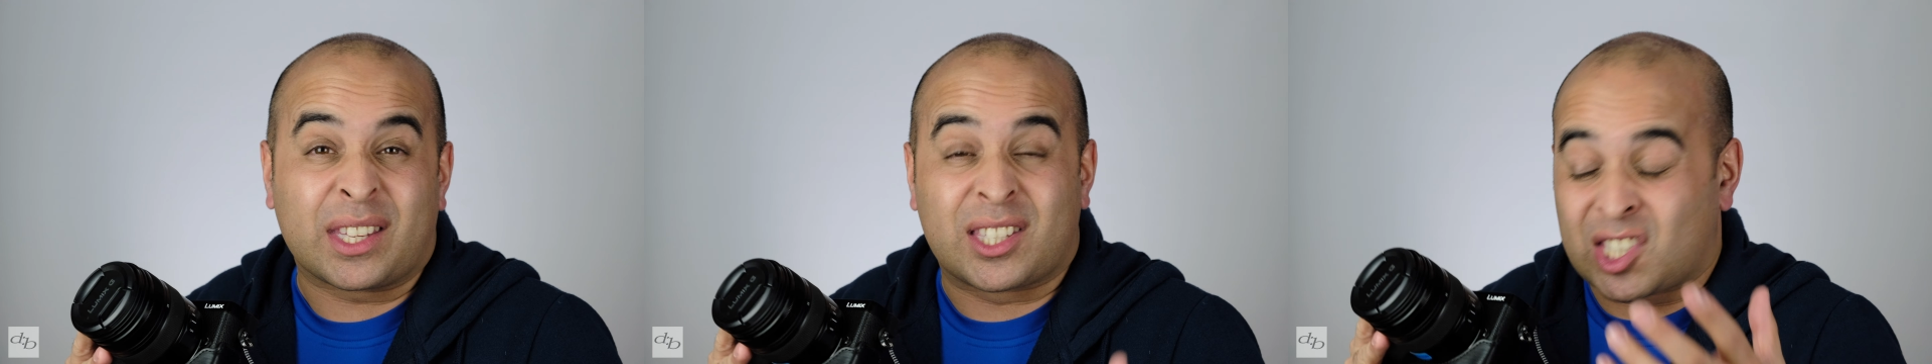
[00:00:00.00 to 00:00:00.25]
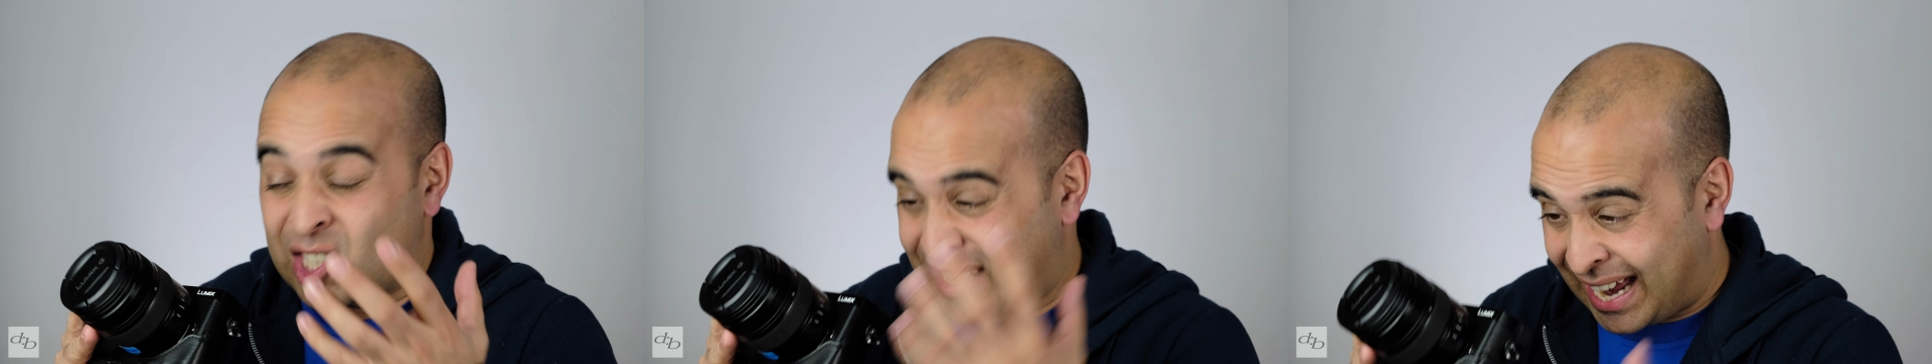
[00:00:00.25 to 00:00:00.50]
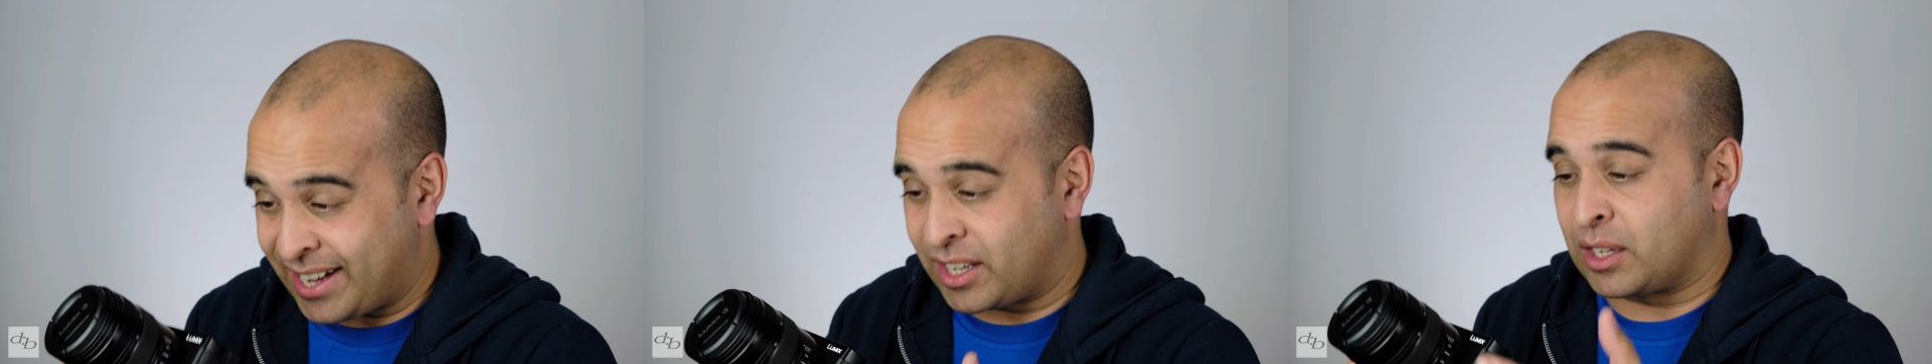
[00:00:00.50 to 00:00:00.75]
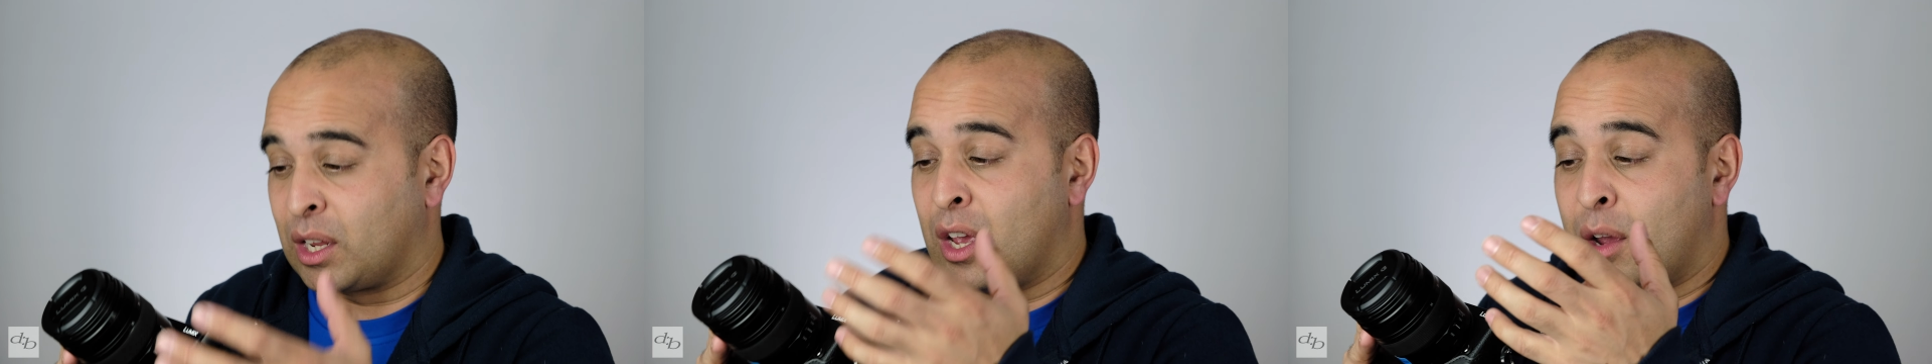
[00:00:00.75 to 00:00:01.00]

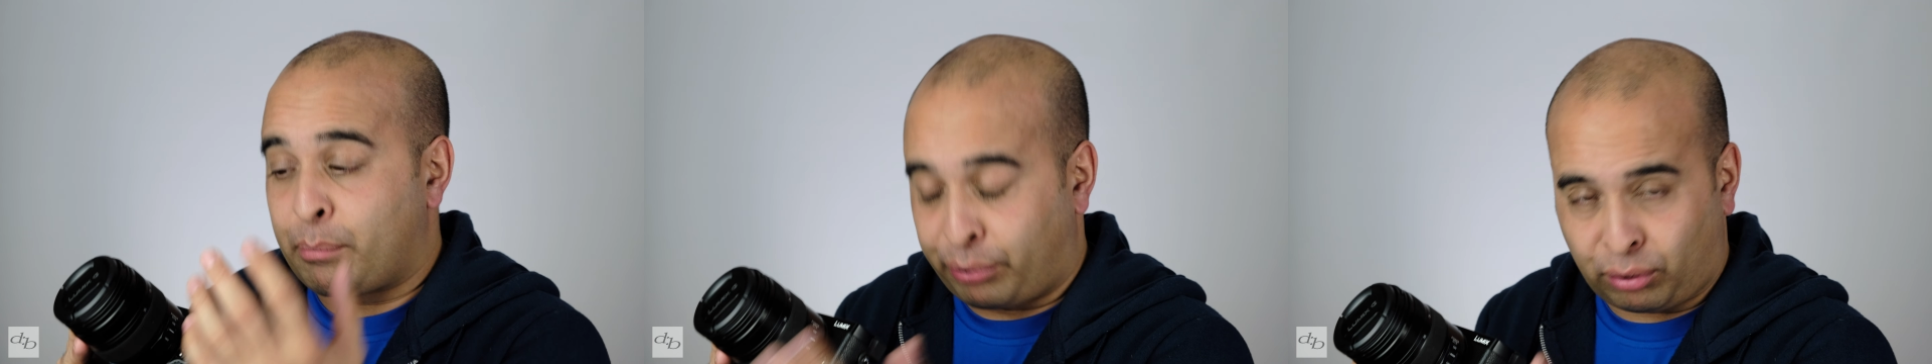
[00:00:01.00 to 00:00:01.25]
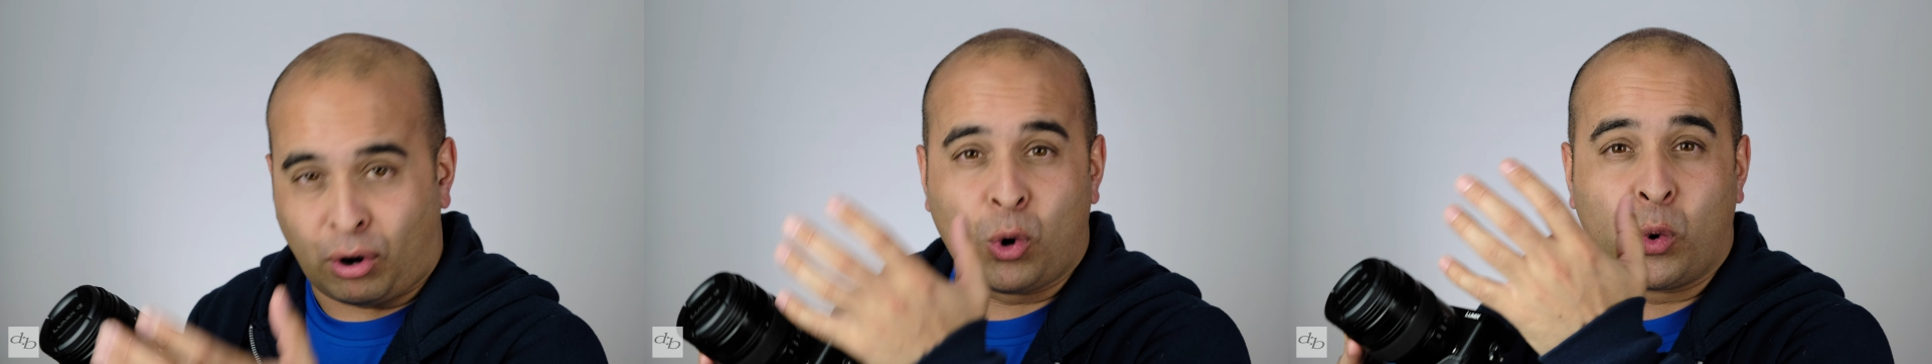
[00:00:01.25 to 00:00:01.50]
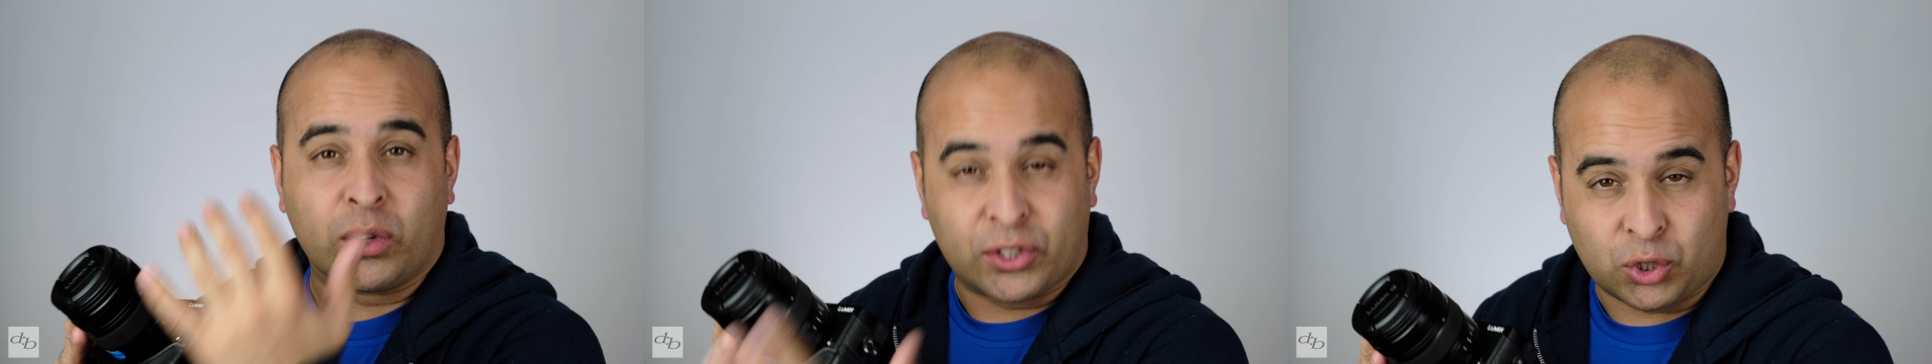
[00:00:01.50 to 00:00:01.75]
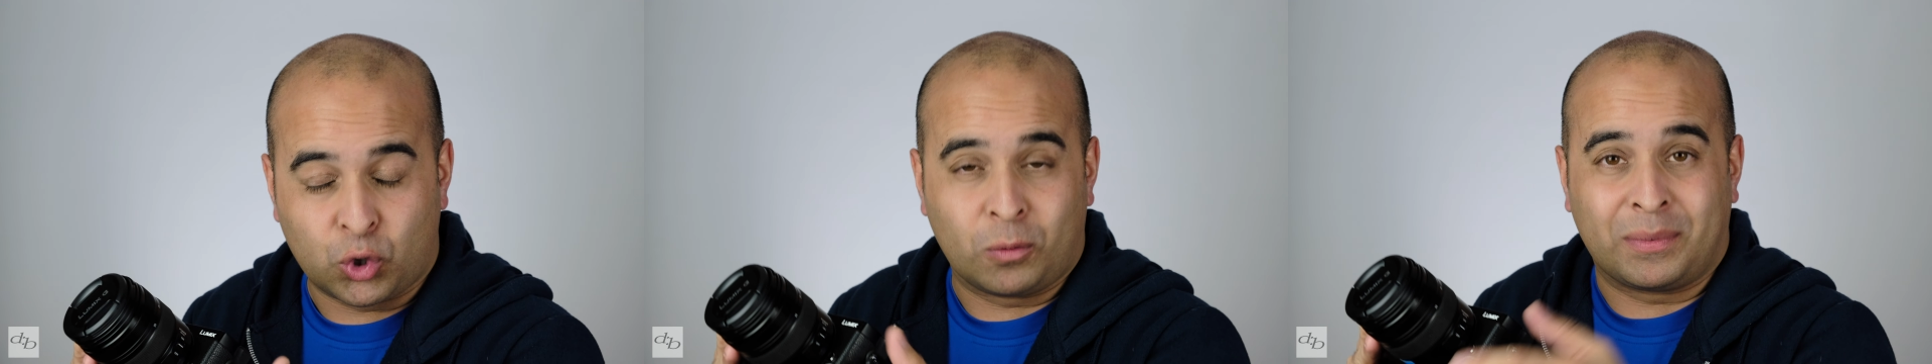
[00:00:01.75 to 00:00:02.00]
standard pro
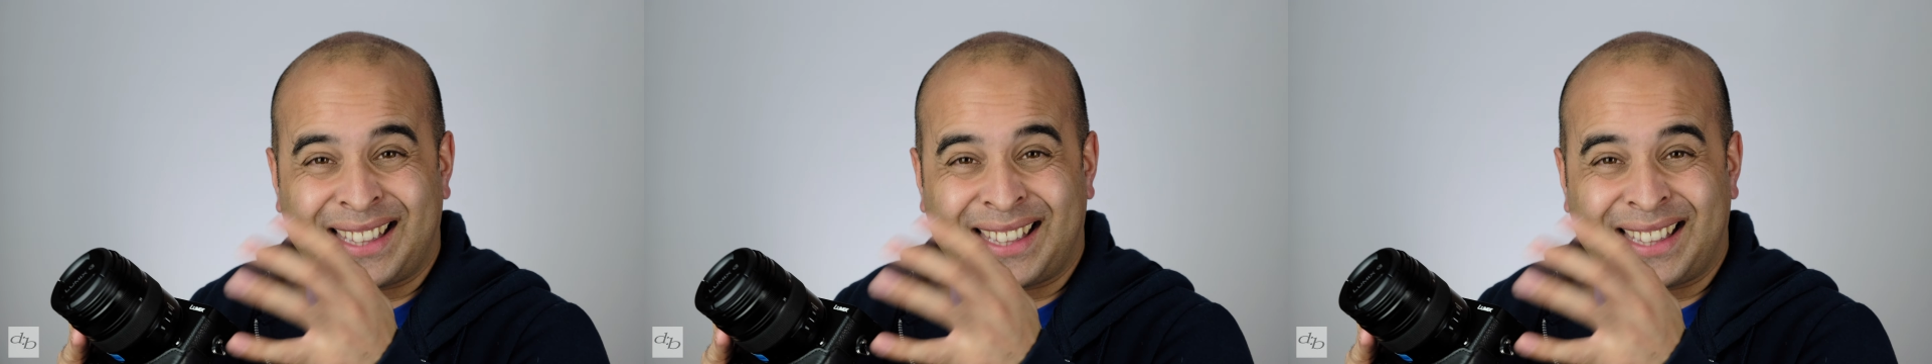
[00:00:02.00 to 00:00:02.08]
zoom.